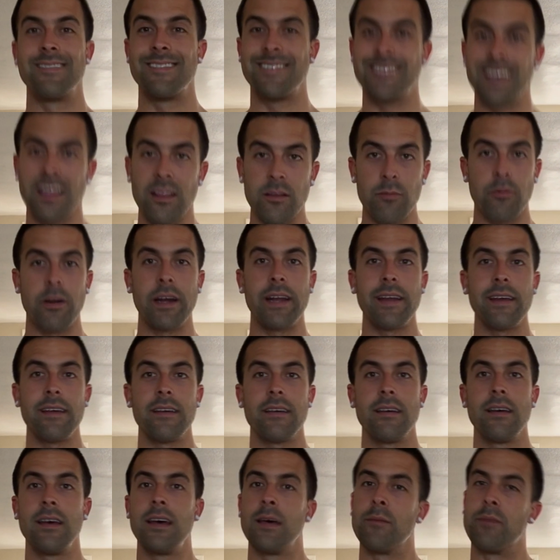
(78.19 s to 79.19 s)
Celebrate
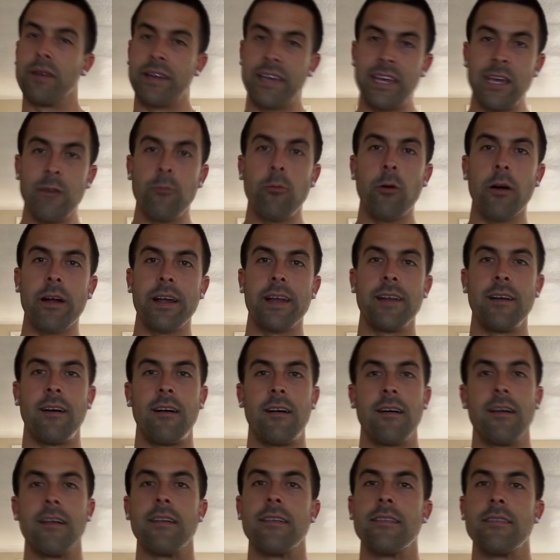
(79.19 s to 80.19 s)
it, but keep working
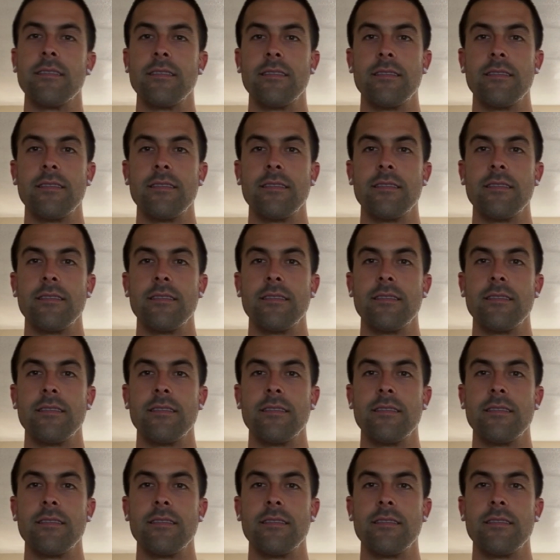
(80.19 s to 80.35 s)
hard,